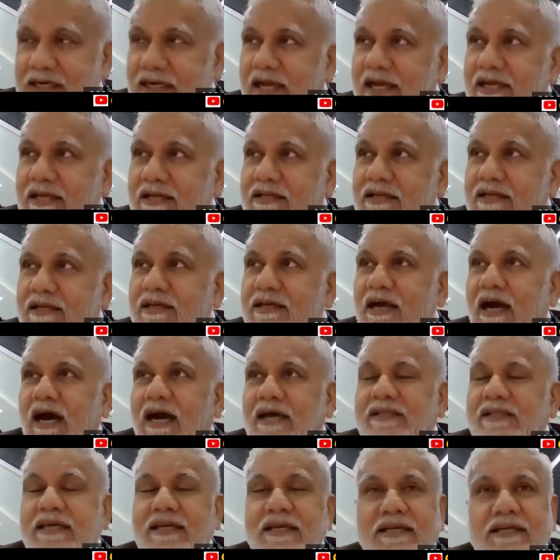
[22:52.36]
Z line,
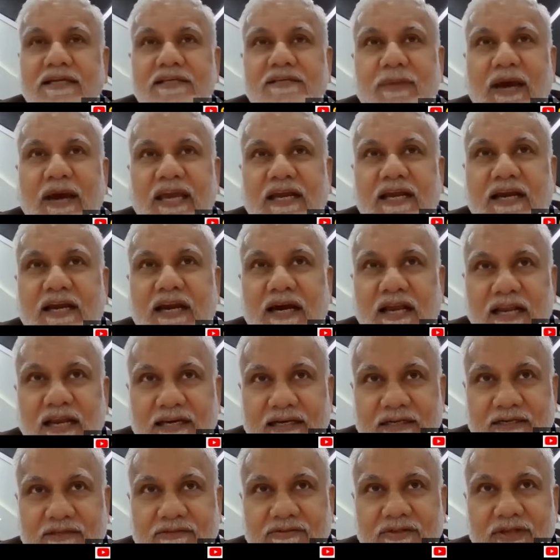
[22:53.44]
I think it is by
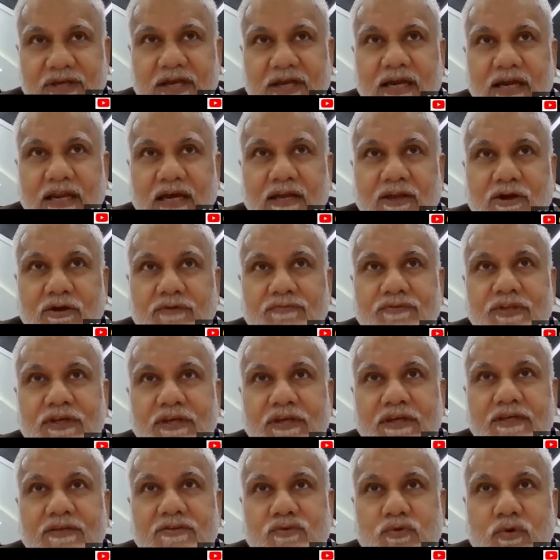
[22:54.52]
color. The color of
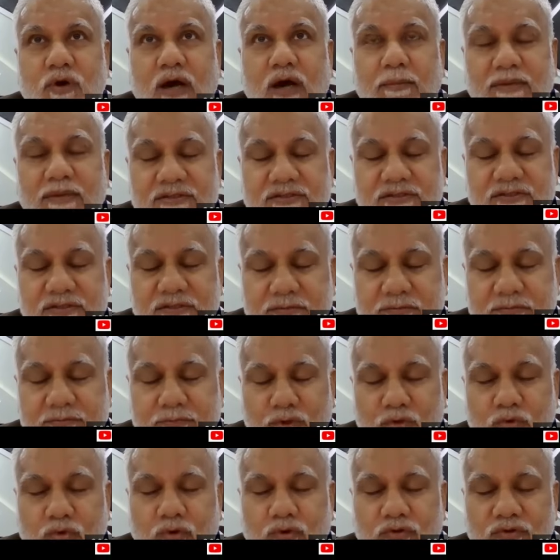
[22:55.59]
the squamous
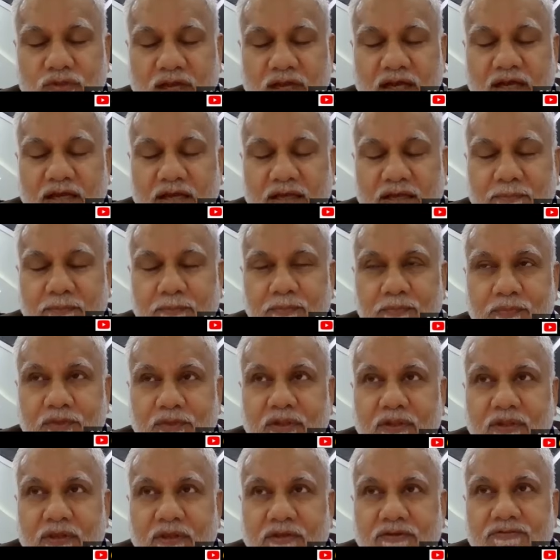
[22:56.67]
mucosa
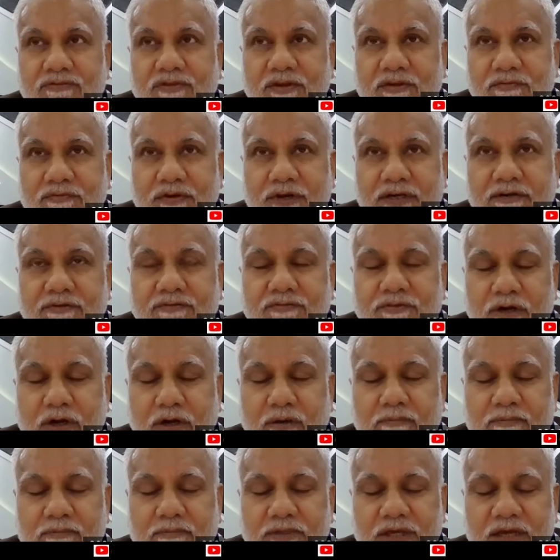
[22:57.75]
is different
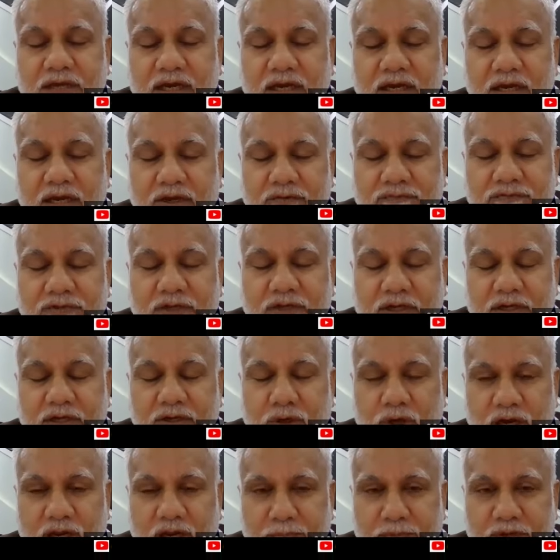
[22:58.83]
from the color of the
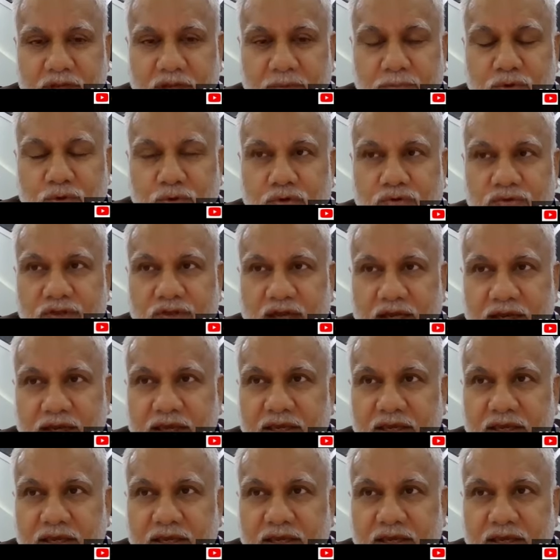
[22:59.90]
columnar mucosa.